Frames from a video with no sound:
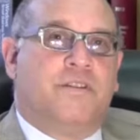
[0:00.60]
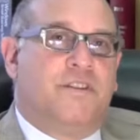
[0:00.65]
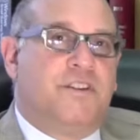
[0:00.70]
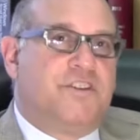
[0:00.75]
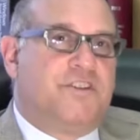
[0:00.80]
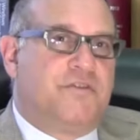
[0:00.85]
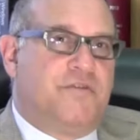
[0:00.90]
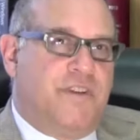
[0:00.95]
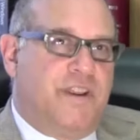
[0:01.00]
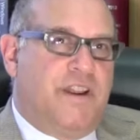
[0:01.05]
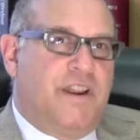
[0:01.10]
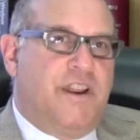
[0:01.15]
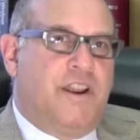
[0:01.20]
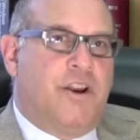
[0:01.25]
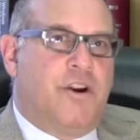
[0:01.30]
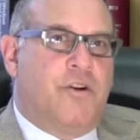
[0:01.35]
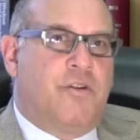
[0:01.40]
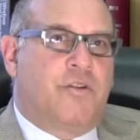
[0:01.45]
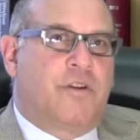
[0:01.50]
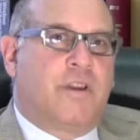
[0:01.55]
This
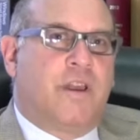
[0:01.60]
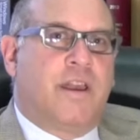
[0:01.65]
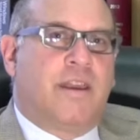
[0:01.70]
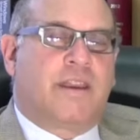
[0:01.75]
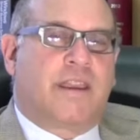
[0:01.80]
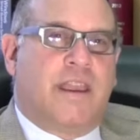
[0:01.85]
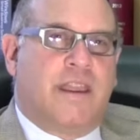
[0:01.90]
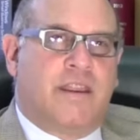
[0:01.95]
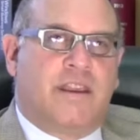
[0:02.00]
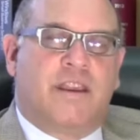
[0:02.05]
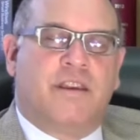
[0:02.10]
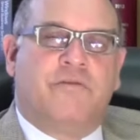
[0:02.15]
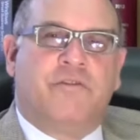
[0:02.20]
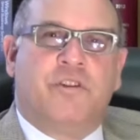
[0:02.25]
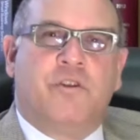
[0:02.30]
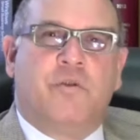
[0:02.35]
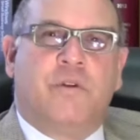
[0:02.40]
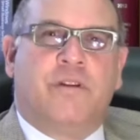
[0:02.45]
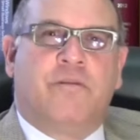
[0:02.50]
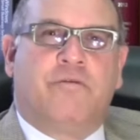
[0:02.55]
video can give
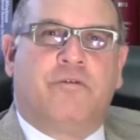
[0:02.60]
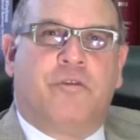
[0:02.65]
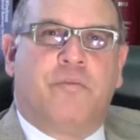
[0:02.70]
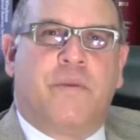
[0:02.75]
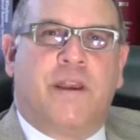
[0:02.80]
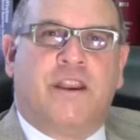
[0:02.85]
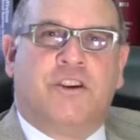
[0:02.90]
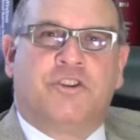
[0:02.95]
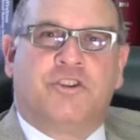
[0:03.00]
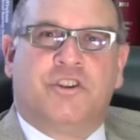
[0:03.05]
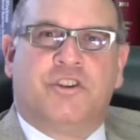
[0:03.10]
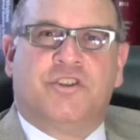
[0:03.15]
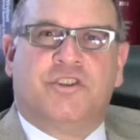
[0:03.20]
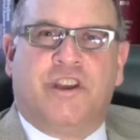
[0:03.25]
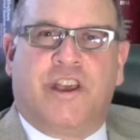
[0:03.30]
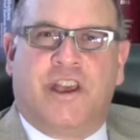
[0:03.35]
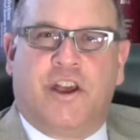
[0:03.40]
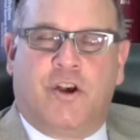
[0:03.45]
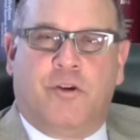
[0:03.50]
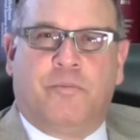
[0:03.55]
you information
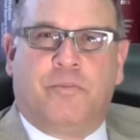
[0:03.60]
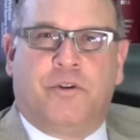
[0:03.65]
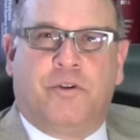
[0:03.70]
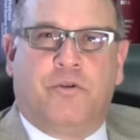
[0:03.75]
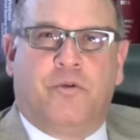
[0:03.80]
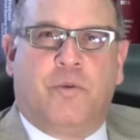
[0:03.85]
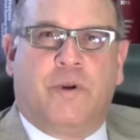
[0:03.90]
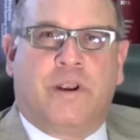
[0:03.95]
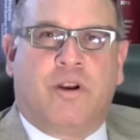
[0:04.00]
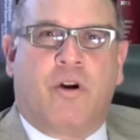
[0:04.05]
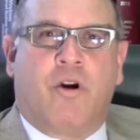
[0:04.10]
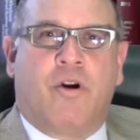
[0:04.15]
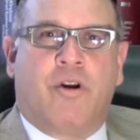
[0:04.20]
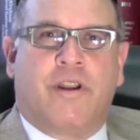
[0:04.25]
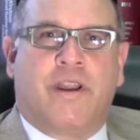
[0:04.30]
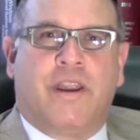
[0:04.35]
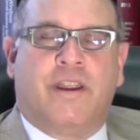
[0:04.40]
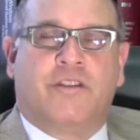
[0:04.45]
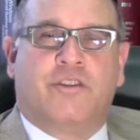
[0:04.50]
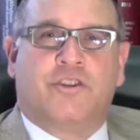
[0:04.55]
to help you
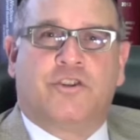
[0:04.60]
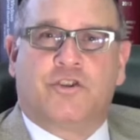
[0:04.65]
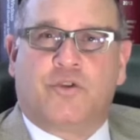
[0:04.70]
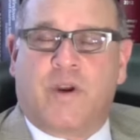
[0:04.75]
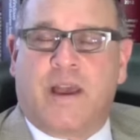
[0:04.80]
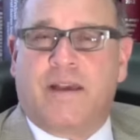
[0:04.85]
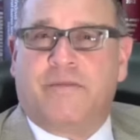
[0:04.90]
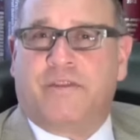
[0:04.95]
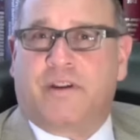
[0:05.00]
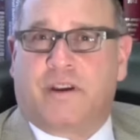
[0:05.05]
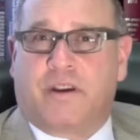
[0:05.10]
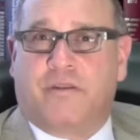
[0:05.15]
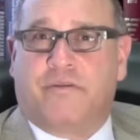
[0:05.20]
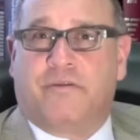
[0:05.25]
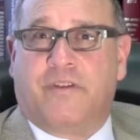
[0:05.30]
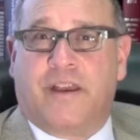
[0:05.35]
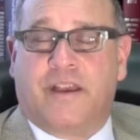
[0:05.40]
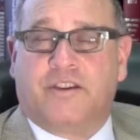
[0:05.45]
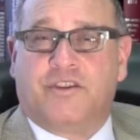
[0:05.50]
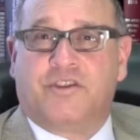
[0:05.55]
regarding the traffic
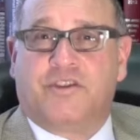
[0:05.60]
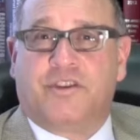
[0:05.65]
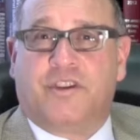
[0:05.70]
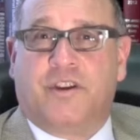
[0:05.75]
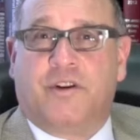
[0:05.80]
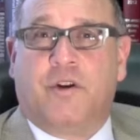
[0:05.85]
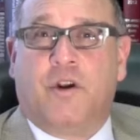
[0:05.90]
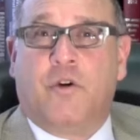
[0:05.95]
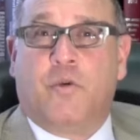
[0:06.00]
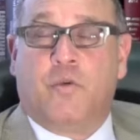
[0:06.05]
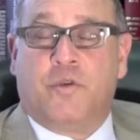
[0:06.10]
offense that